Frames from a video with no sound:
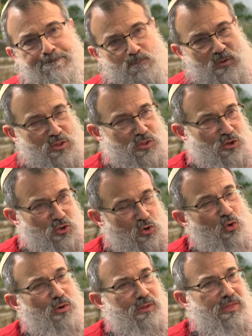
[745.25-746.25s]
in the
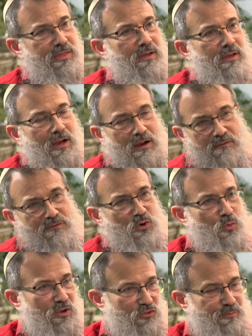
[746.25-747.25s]
north of the
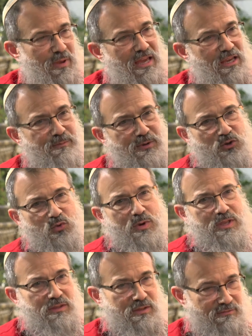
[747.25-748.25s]
West Bank
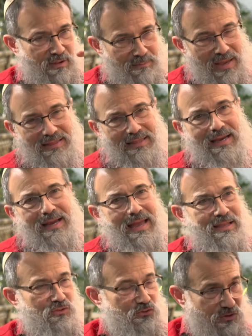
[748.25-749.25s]
between Ramallah
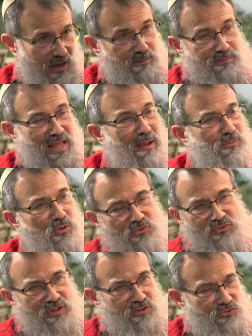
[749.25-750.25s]
and Shechem,
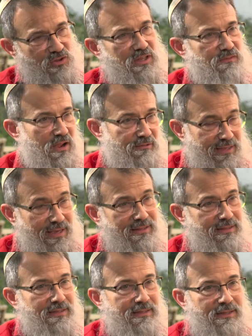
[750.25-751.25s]
Nablus, near the city of
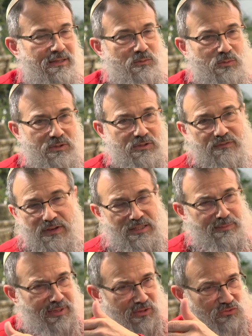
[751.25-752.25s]
Ariel. We're
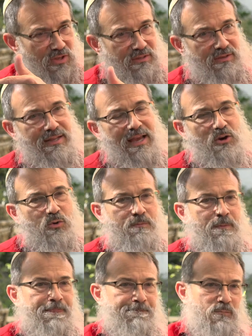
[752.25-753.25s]
developing a center now
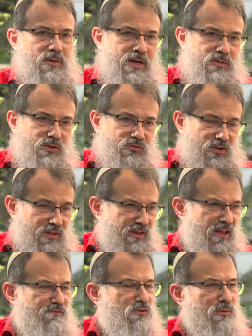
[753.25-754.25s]
in the southern
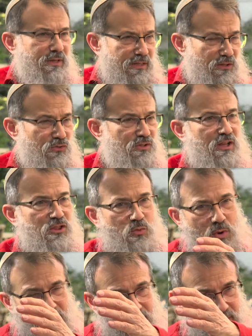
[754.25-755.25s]
Hebron Hills, another
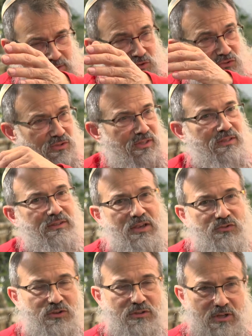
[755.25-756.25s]
one in the Judean
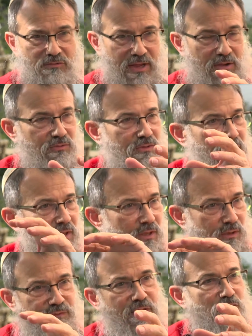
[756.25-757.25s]
desert around
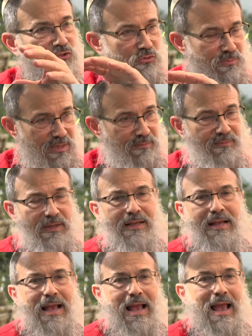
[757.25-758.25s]
Kfar Adumim.
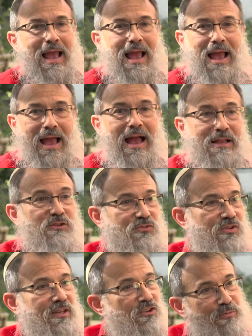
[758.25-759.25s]
And you
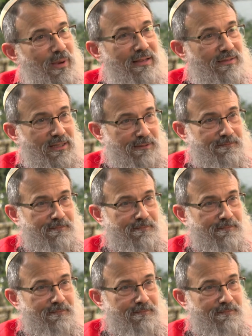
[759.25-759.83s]
see it expanding.